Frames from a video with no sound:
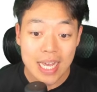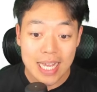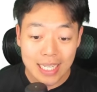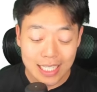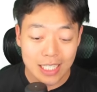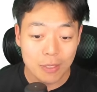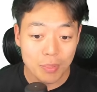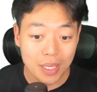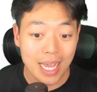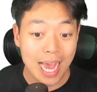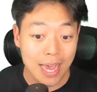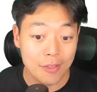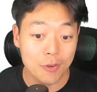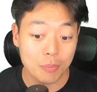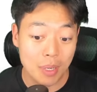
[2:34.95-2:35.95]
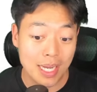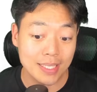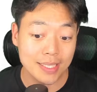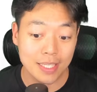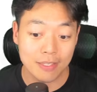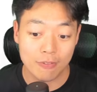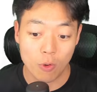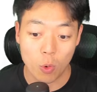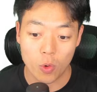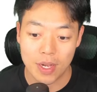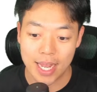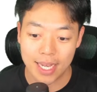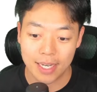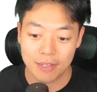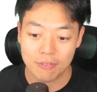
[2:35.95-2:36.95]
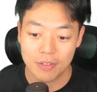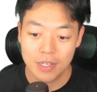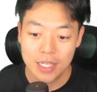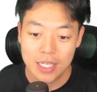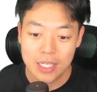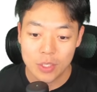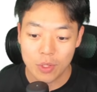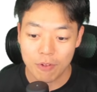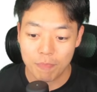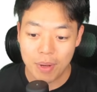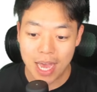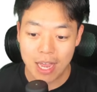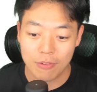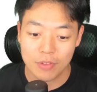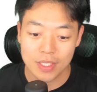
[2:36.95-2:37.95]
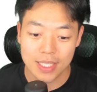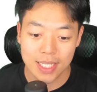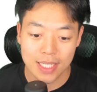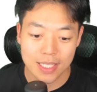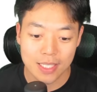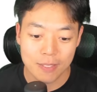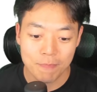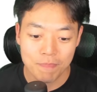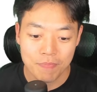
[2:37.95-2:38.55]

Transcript: could be either positive or negative. So we have pi over 6,